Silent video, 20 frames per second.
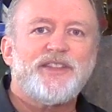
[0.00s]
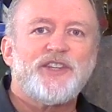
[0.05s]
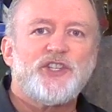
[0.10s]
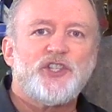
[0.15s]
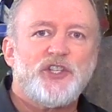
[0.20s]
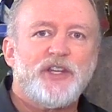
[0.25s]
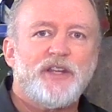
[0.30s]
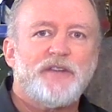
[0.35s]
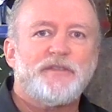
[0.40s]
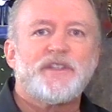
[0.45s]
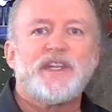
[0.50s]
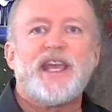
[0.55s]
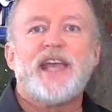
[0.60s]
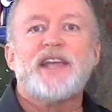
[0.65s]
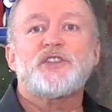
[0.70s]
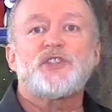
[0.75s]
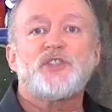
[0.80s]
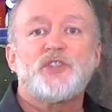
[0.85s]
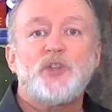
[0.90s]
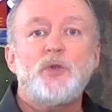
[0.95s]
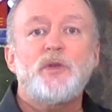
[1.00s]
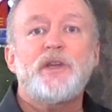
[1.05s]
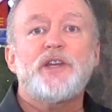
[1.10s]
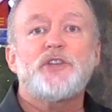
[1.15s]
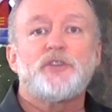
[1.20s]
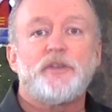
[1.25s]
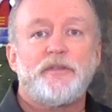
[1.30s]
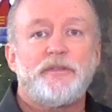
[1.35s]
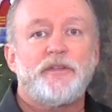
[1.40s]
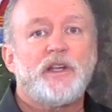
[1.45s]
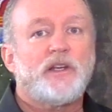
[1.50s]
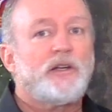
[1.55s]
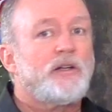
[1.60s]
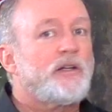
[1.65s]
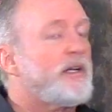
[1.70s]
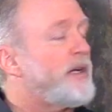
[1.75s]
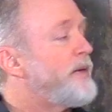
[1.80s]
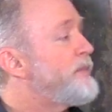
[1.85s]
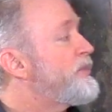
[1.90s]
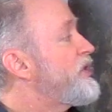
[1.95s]
the shift as soon as your finger
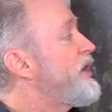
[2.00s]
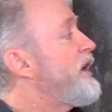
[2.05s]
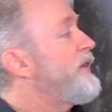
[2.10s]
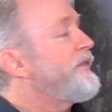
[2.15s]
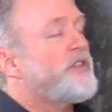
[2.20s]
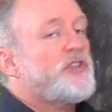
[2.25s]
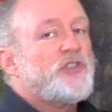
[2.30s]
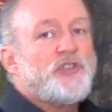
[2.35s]
comes off the